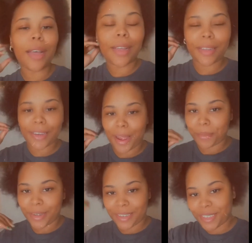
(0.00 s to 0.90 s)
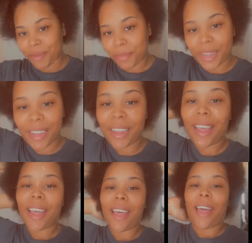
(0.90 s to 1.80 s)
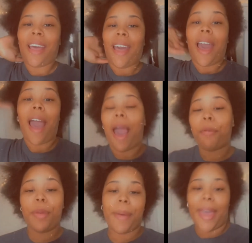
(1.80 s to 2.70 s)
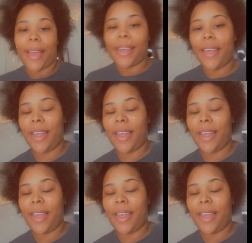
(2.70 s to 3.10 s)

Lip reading: not much, but I will be back.